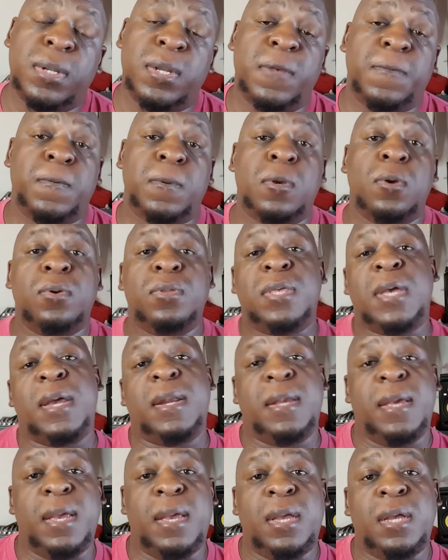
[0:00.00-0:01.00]
And if you're
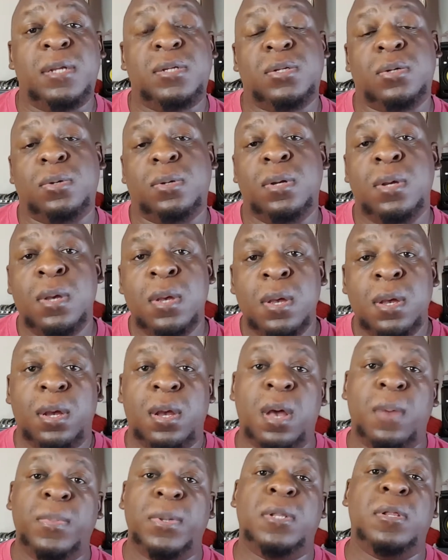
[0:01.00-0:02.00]
that age or
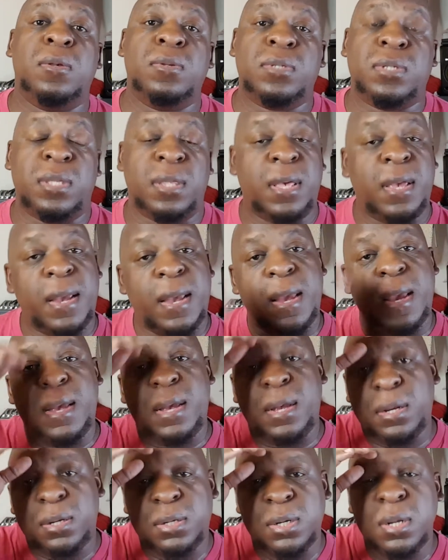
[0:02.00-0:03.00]
coming close to that
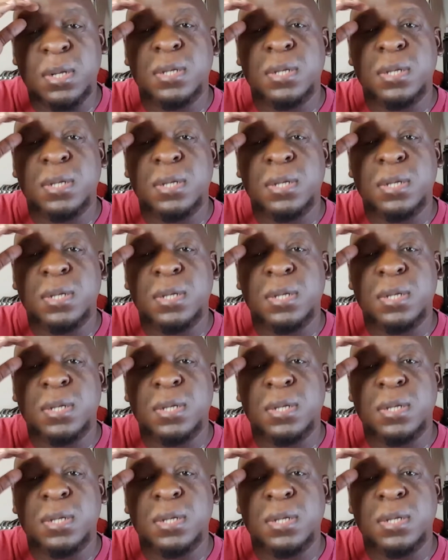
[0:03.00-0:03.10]
age,